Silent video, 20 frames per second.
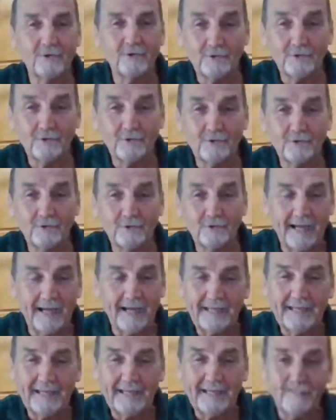So when I
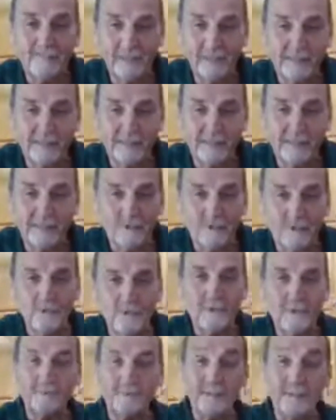hit the button
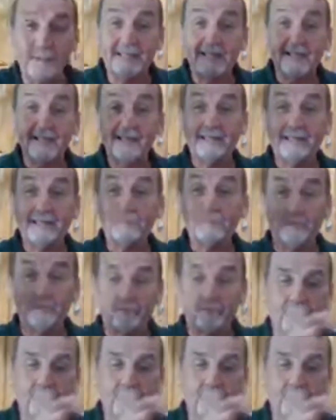record, immediately it went